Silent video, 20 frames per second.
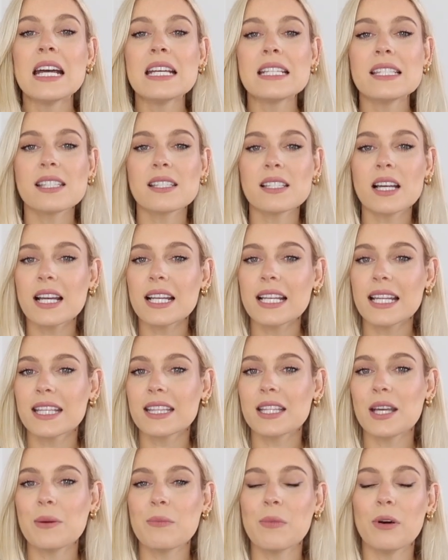
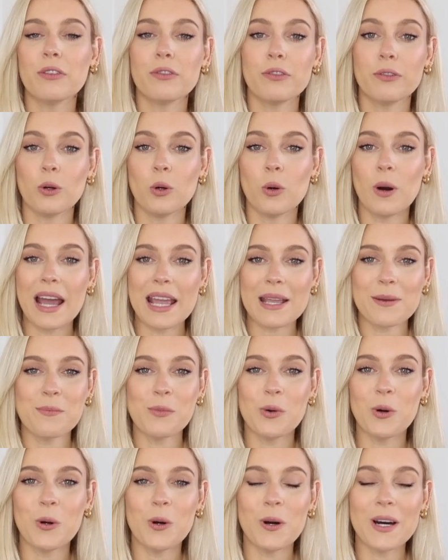styling them for a
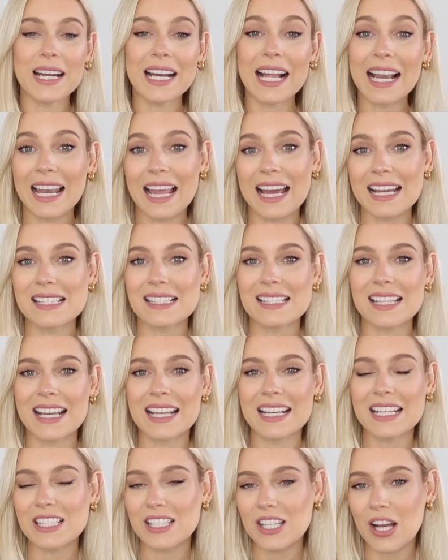more
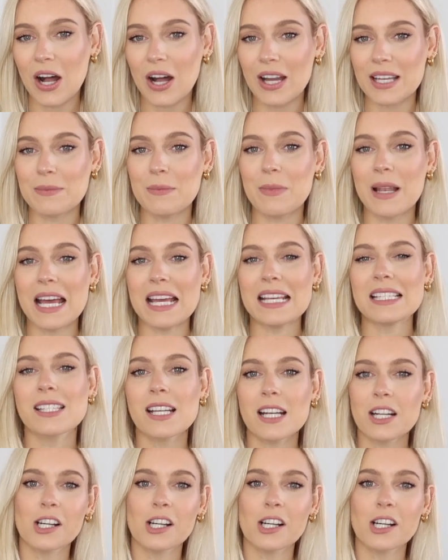classic, timeless,